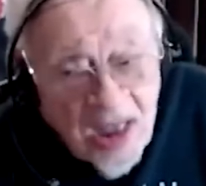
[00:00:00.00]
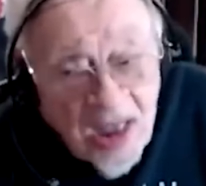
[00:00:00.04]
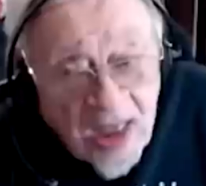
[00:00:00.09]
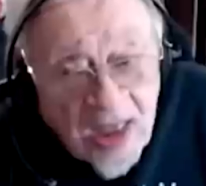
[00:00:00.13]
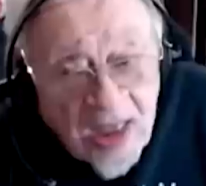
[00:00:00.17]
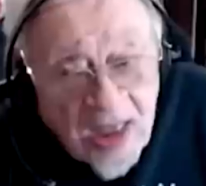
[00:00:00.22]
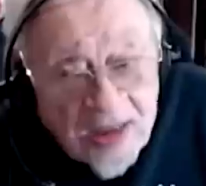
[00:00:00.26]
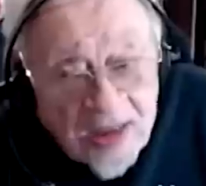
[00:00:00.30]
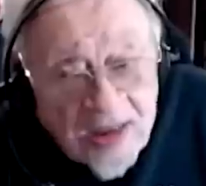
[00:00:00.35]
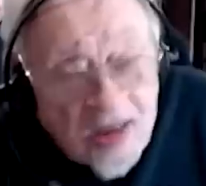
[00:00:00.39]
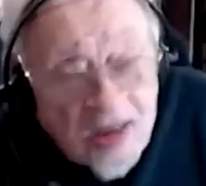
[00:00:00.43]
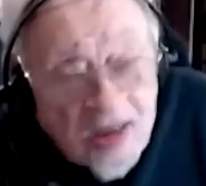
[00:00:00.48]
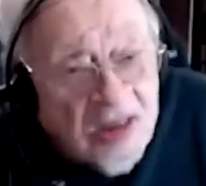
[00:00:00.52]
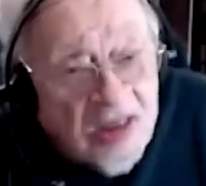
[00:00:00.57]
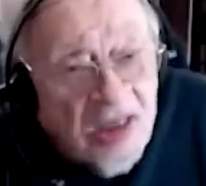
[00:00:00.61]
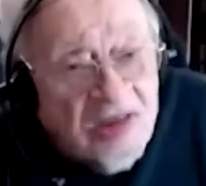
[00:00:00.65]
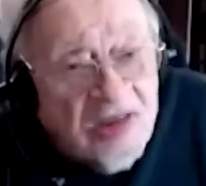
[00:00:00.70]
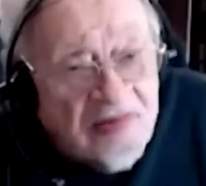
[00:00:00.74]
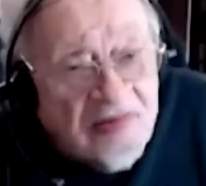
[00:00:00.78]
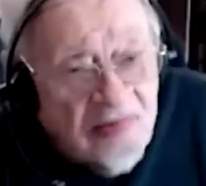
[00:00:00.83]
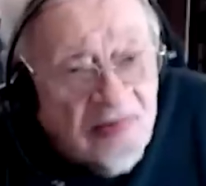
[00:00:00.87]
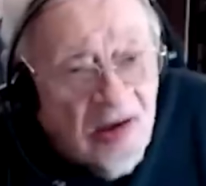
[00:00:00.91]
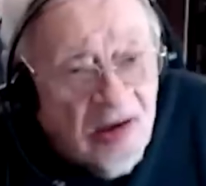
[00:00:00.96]
this
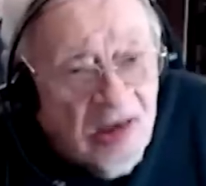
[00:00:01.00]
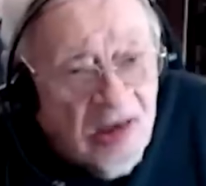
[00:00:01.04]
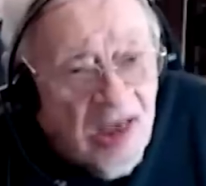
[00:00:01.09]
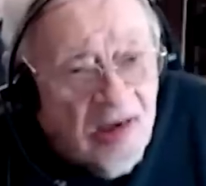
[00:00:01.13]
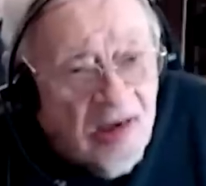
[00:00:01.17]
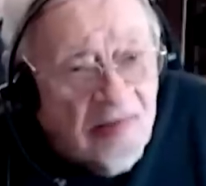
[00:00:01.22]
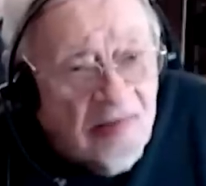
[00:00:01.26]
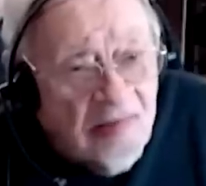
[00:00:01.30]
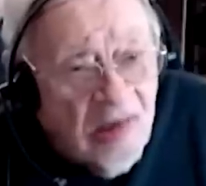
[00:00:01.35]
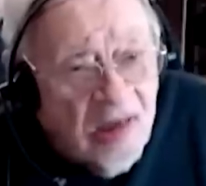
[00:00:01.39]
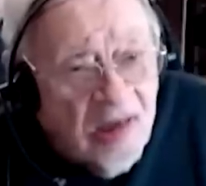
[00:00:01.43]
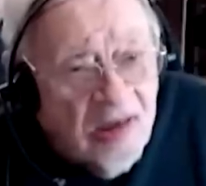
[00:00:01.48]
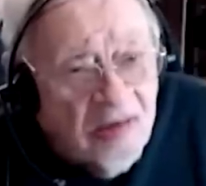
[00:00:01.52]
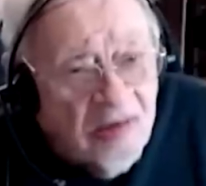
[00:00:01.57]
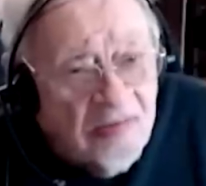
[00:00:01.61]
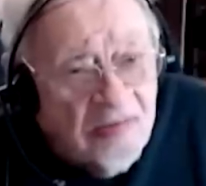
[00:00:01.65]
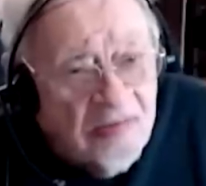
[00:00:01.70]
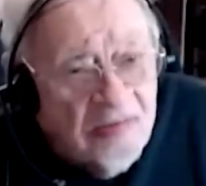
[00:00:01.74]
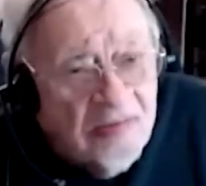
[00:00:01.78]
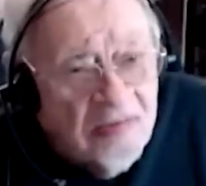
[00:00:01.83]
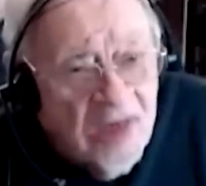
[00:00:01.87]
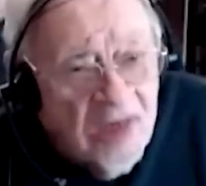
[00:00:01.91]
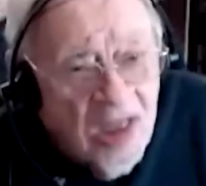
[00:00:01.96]
guy's right, got it right.
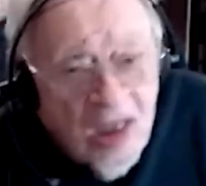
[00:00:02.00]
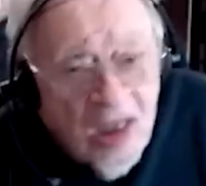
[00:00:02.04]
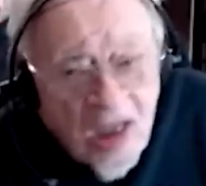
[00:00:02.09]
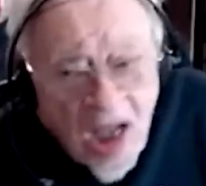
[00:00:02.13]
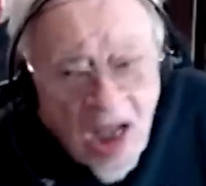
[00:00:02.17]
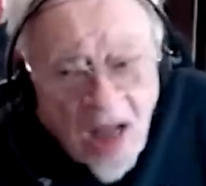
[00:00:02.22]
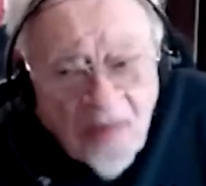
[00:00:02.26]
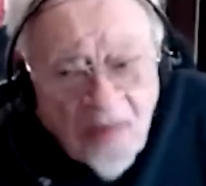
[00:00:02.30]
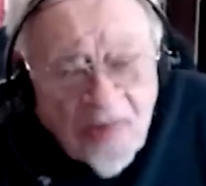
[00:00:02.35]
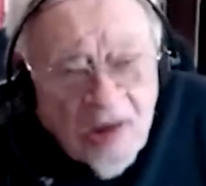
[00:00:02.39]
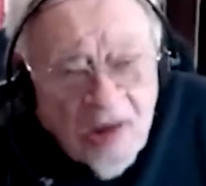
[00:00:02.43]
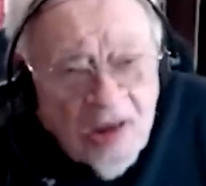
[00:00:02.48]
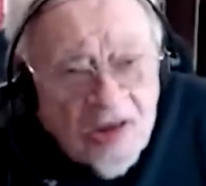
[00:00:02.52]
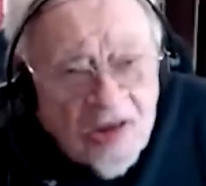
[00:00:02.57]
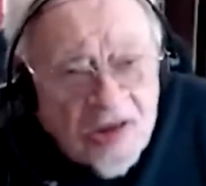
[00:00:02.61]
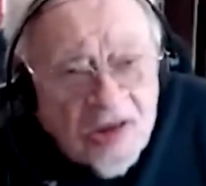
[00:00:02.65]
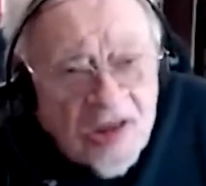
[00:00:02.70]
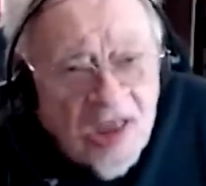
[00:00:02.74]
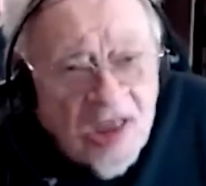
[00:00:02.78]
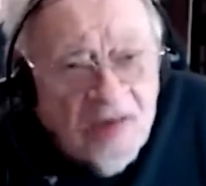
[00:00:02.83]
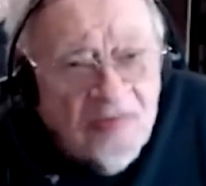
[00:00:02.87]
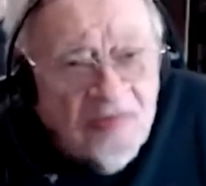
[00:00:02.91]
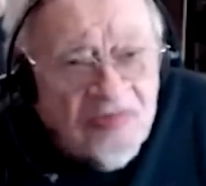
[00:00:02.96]
I'm going to
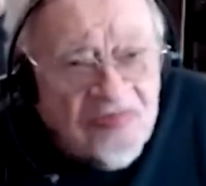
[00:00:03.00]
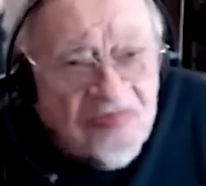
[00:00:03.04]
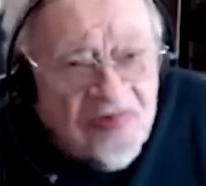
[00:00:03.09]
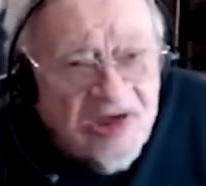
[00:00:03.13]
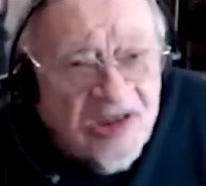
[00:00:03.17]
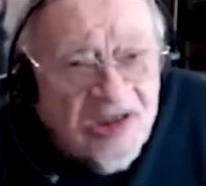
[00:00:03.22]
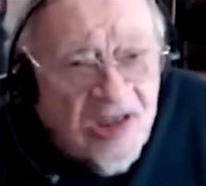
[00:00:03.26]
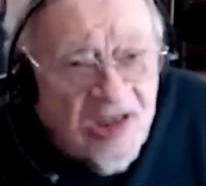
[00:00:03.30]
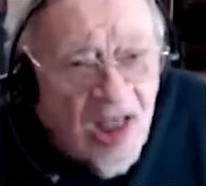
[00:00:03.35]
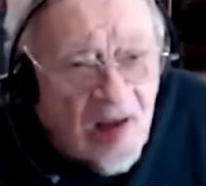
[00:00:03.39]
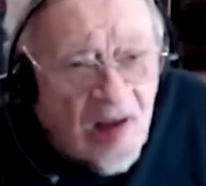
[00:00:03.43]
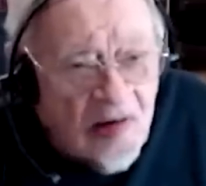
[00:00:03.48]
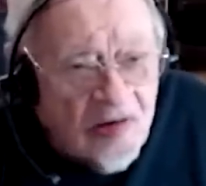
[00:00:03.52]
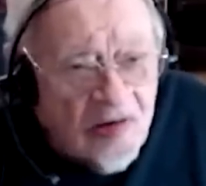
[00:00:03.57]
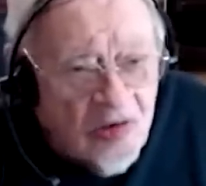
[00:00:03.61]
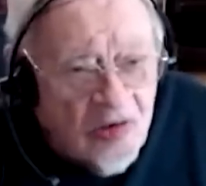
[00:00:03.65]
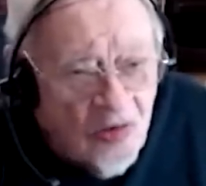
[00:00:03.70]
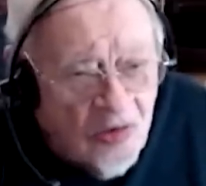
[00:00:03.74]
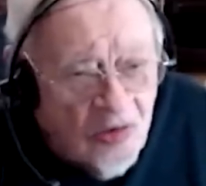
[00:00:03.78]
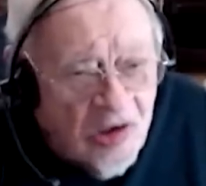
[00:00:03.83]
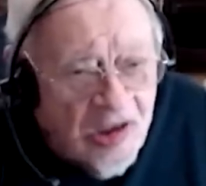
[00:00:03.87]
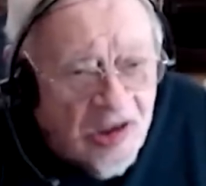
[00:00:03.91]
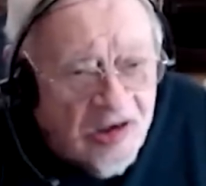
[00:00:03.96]
send him $3
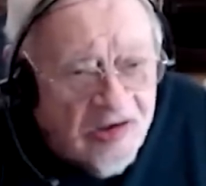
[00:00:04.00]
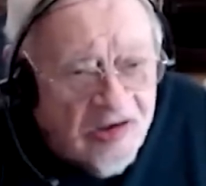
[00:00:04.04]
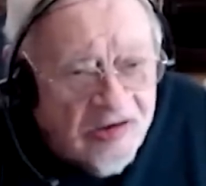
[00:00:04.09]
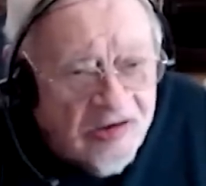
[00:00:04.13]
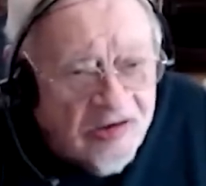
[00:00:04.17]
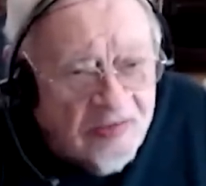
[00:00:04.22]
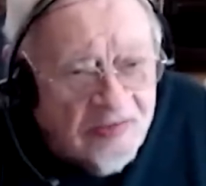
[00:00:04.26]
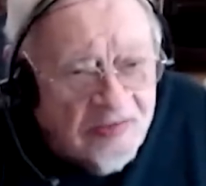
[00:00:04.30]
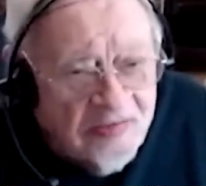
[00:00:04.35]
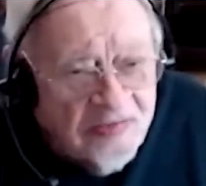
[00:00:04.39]
donation."